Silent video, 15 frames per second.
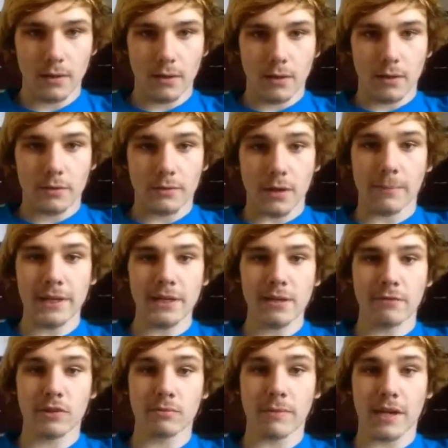Now many
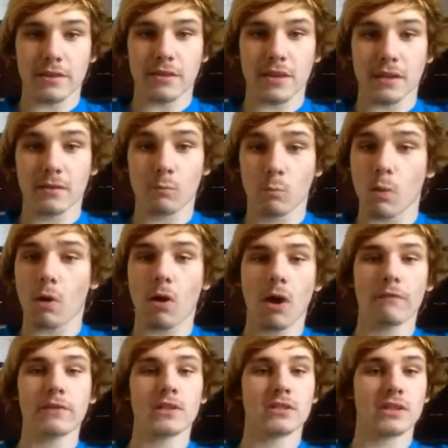of you may think, well,
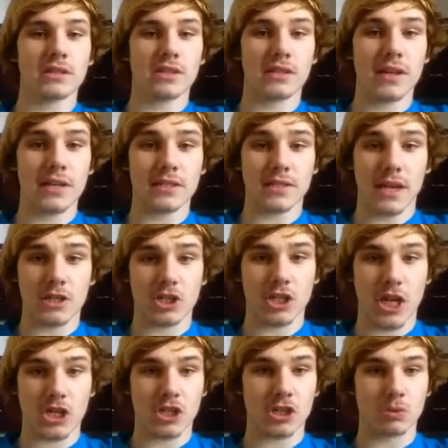obviously today's
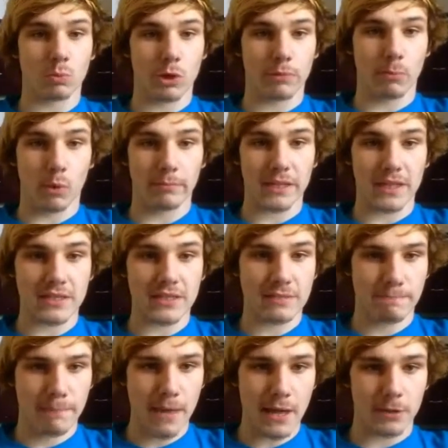education is worth more because it's
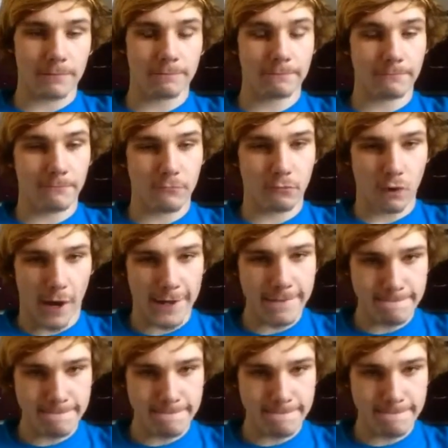better, right?